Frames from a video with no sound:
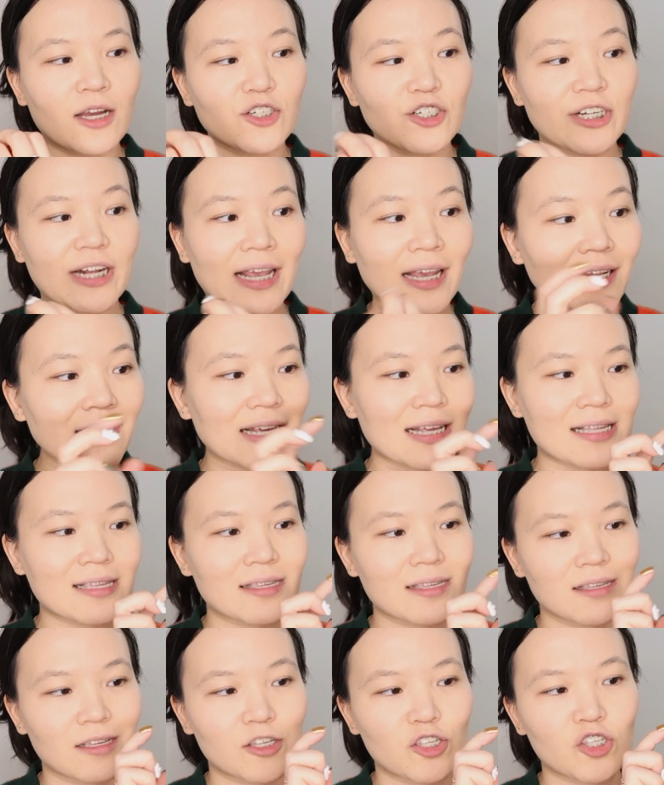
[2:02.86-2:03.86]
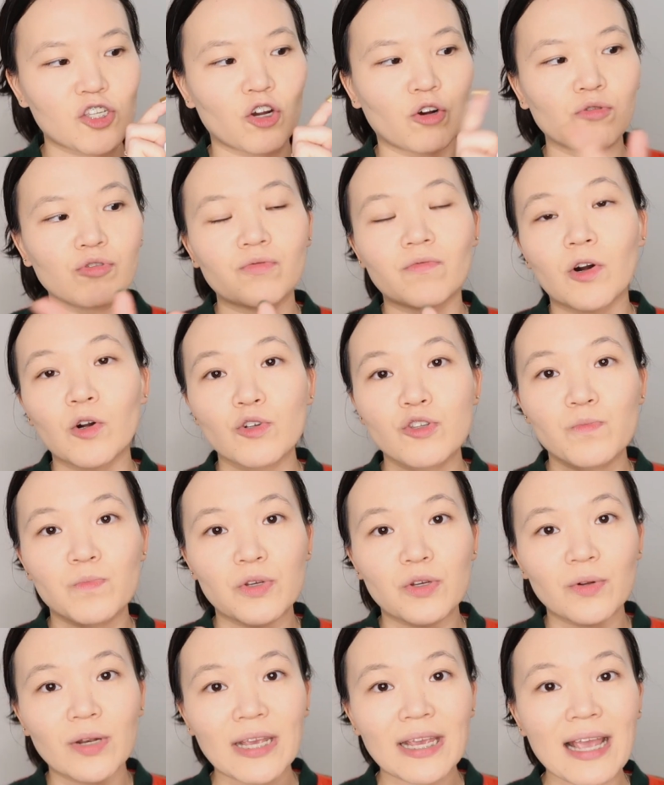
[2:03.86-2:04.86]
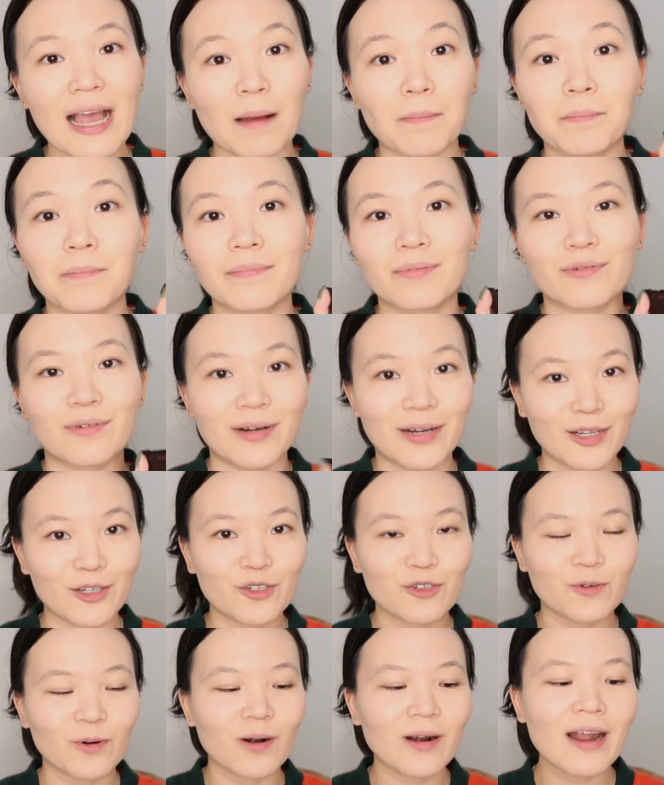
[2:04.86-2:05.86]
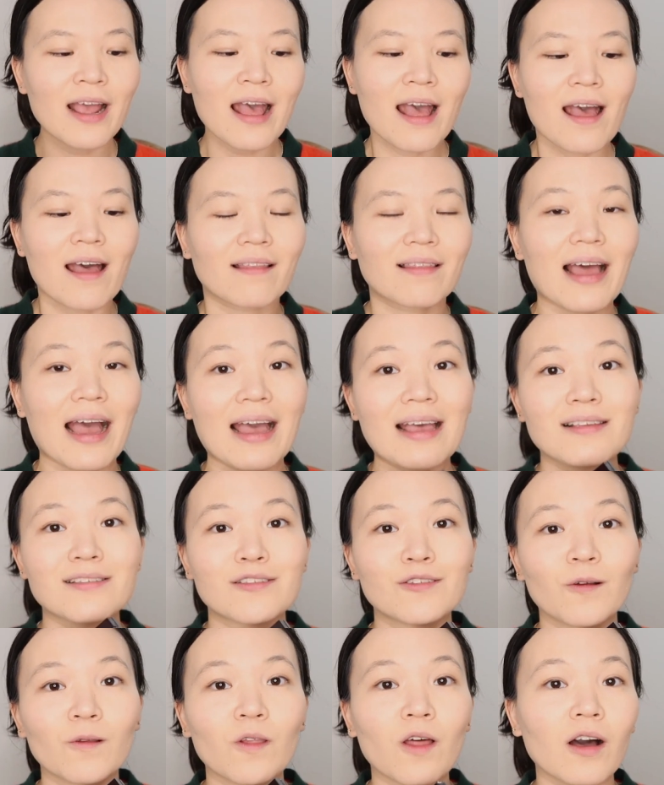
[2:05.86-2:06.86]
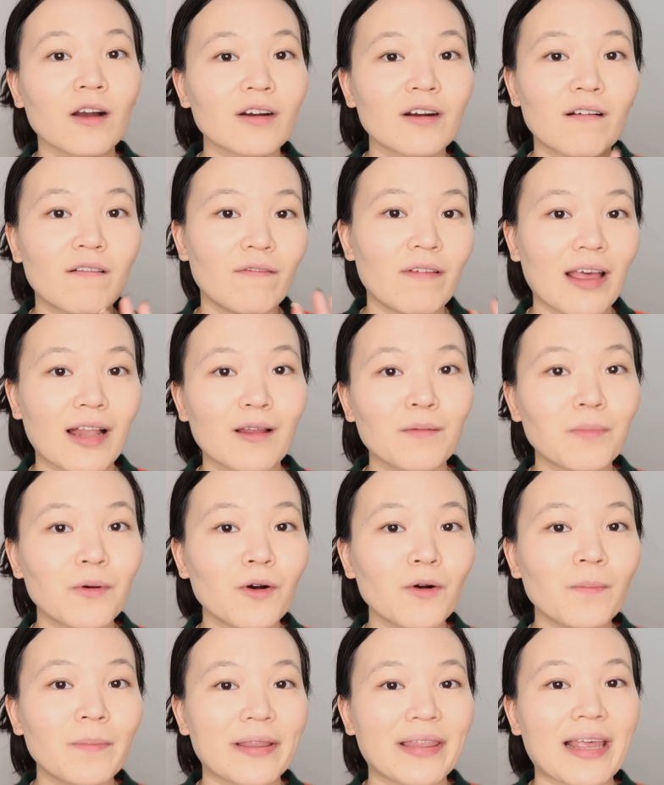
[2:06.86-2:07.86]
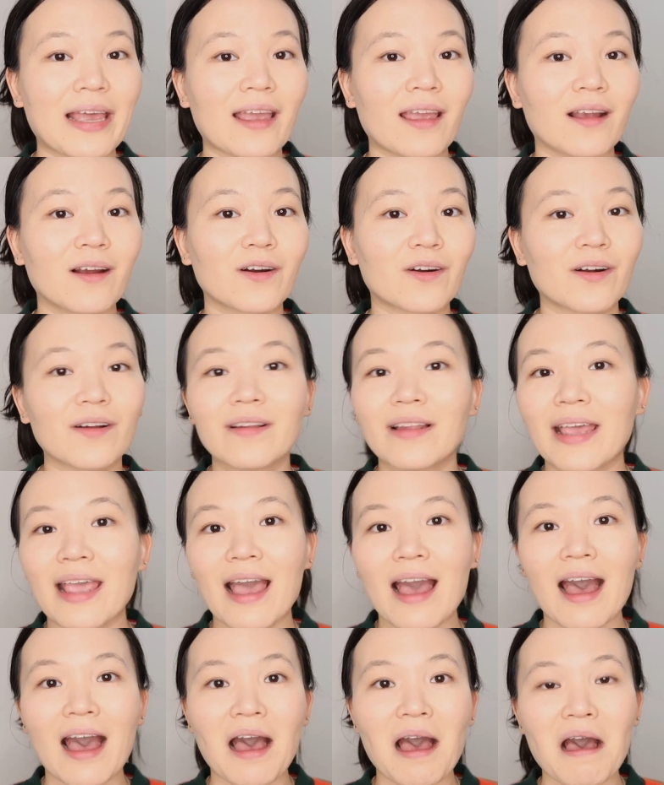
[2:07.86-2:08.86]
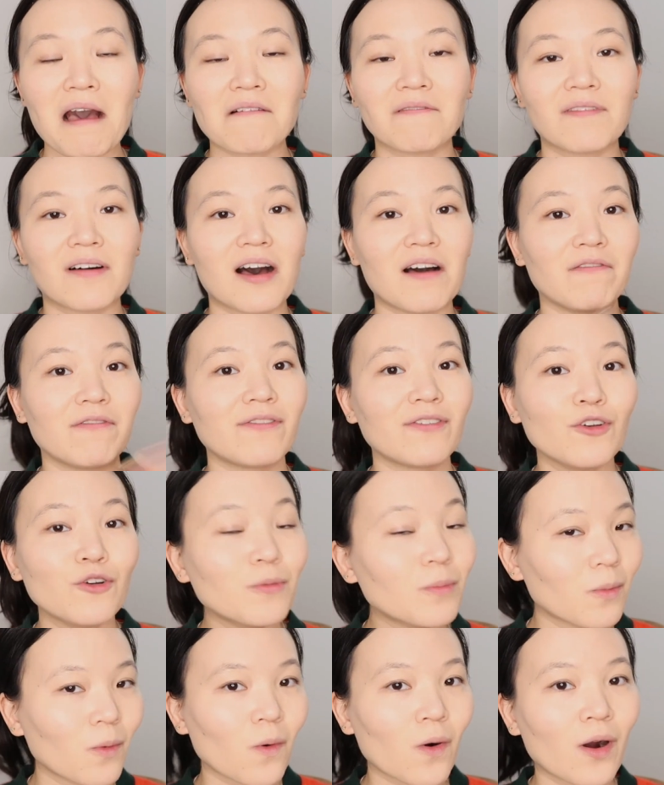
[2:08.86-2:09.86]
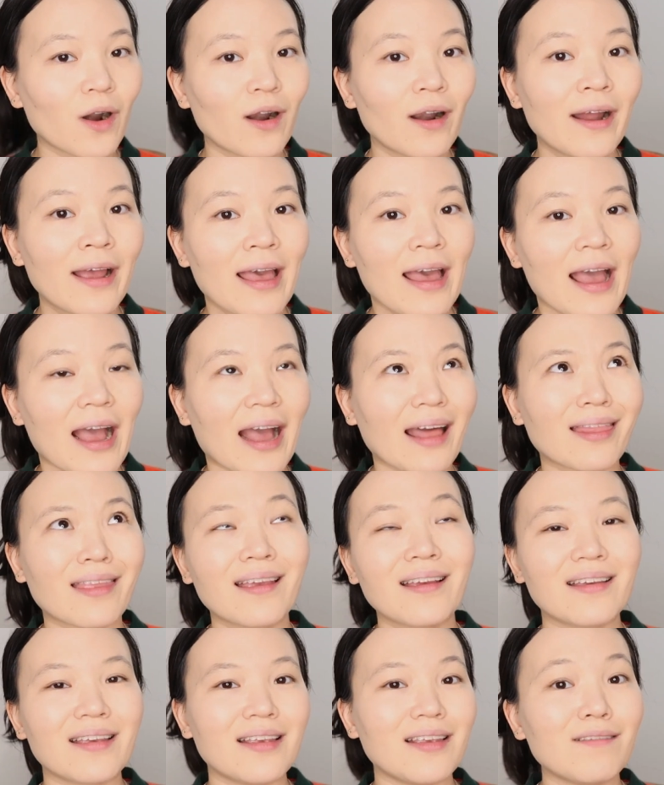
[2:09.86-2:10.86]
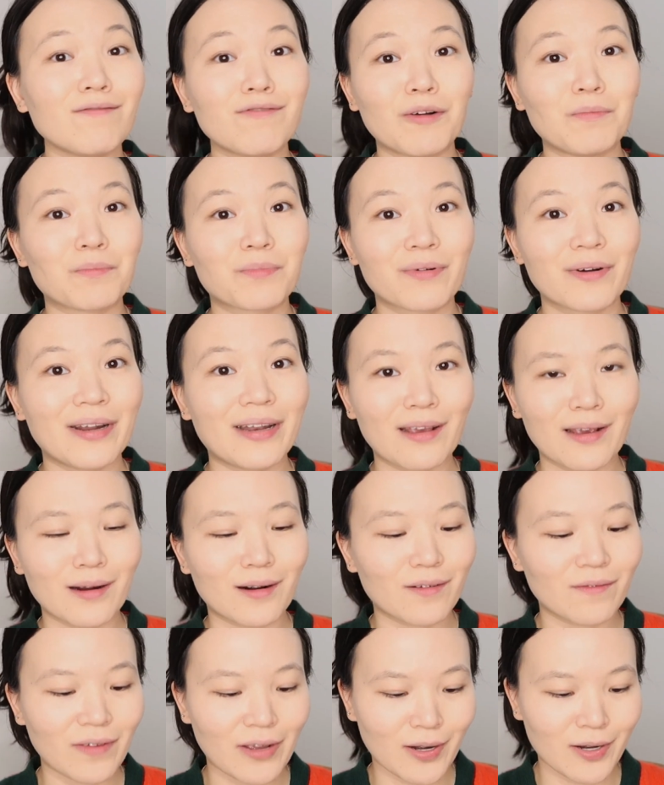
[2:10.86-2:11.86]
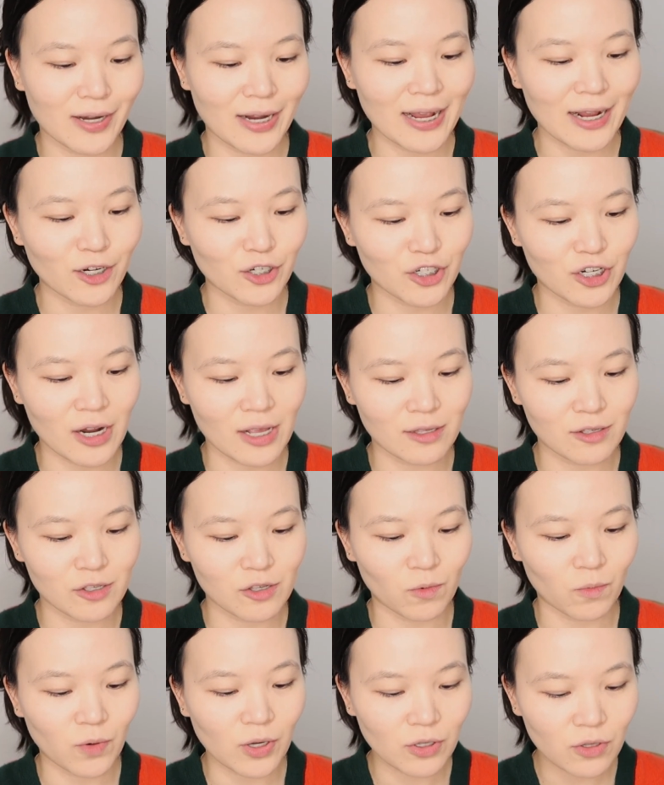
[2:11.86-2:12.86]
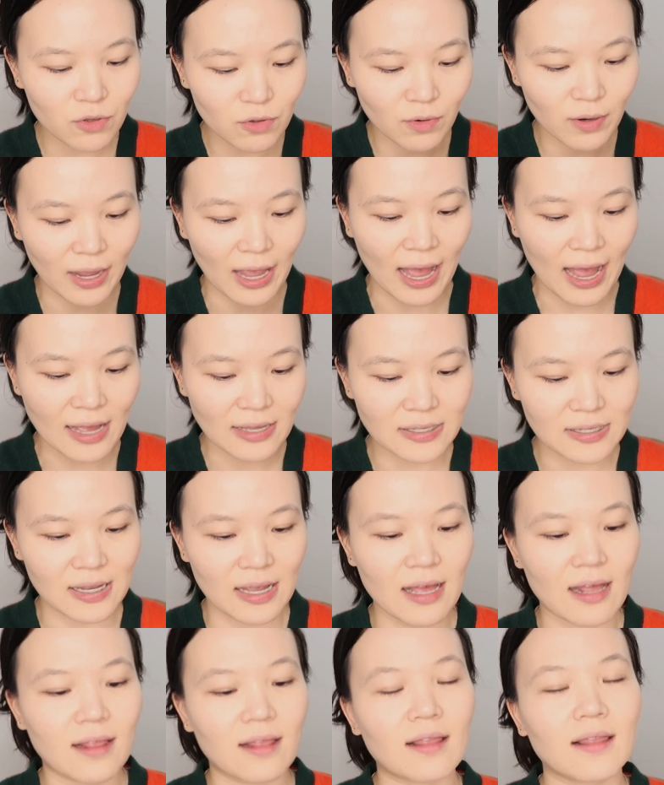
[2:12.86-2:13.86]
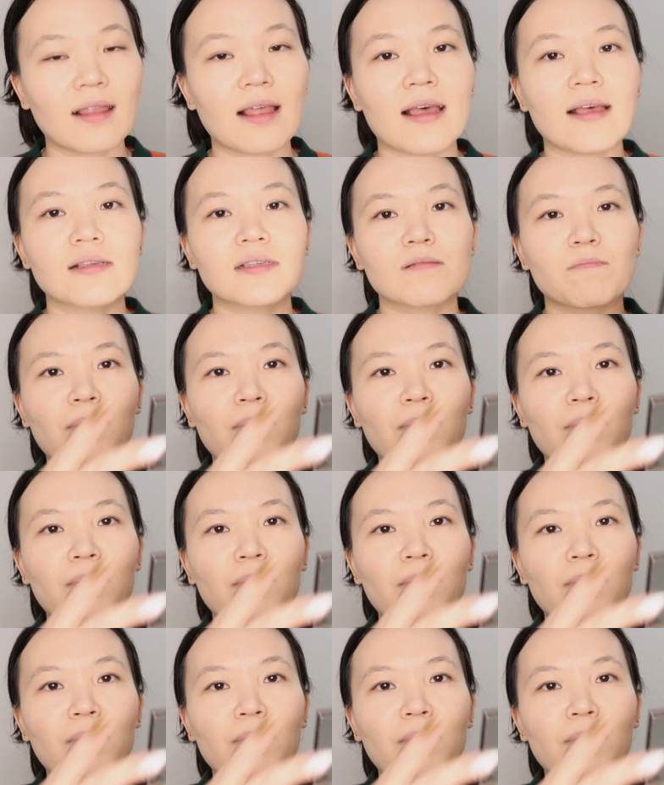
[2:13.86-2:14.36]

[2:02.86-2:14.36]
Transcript: shade. It's Stoned Rose Beauty. I'm pretty sure that is no longer available, but they currently have a few more, I think even prettier variations. So what you get in this